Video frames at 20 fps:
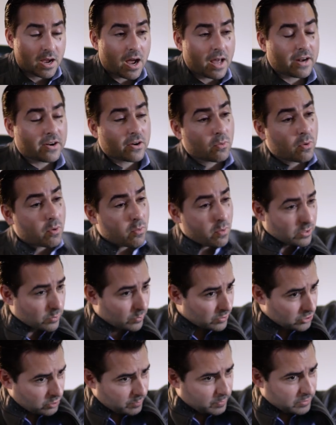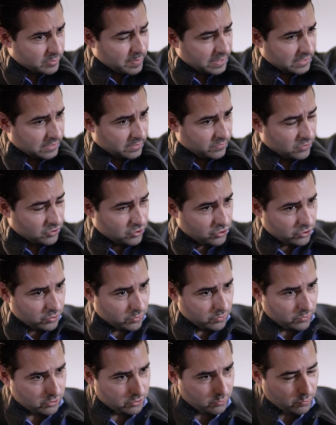I don't know. Well, what's your perspective? Did
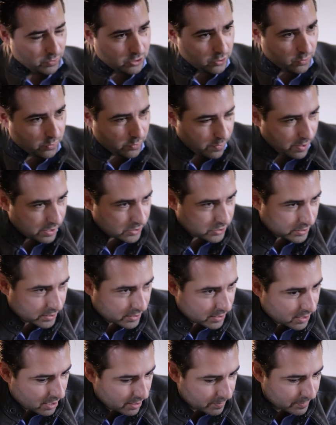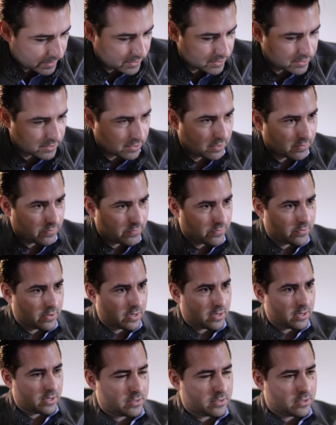you, when you were watching the comedy stuff,
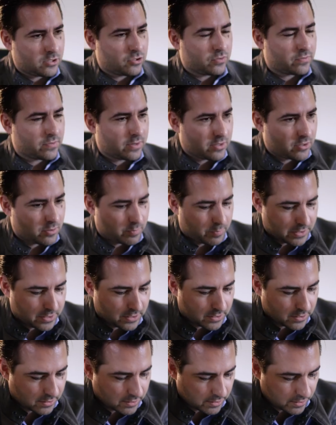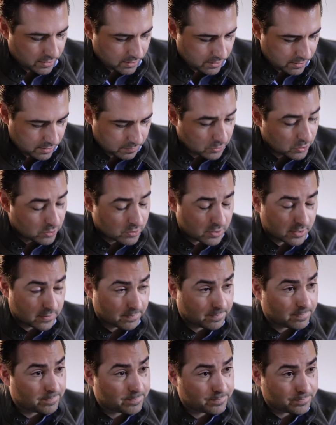did you find her particularly
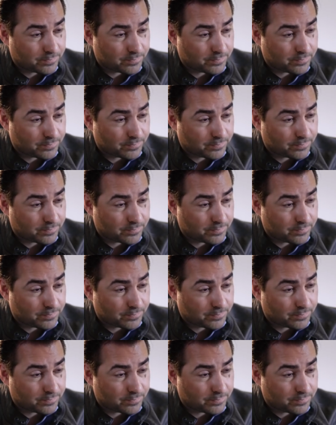amusing?